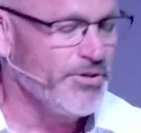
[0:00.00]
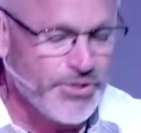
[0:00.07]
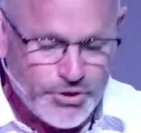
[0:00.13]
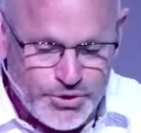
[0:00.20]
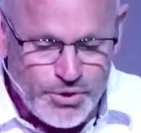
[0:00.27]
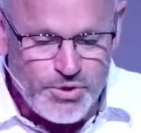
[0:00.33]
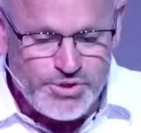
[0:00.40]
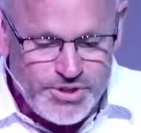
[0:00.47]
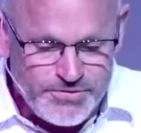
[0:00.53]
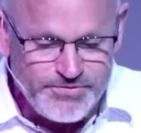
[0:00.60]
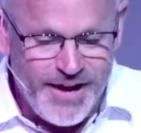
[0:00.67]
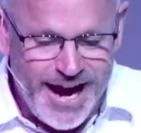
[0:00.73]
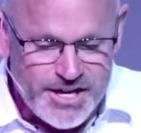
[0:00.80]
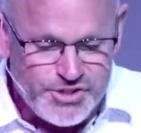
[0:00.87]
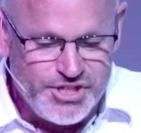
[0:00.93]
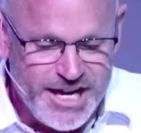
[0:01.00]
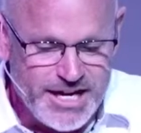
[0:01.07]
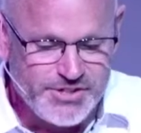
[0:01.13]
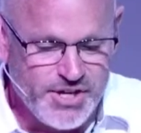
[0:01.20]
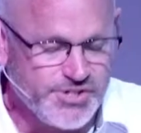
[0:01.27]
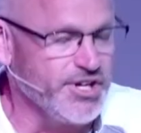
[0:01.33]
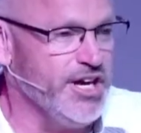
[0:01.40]
But the crucified
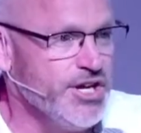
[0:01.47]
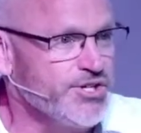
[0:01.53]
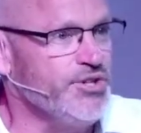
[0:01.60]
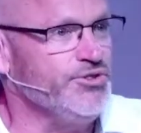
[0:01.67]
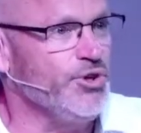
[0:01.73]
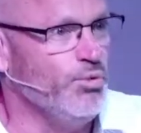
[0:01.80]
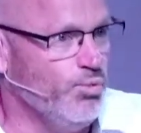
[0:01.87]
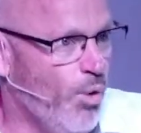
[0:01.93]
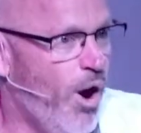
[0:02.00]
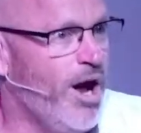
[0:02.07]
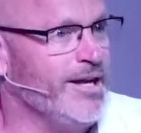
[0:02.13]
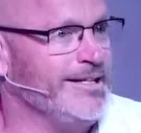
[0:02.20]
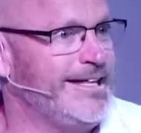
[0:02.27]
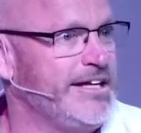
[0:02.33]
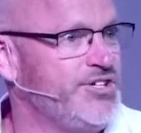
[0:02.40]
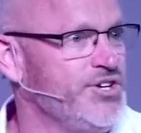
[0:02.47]
Jesus isn't the one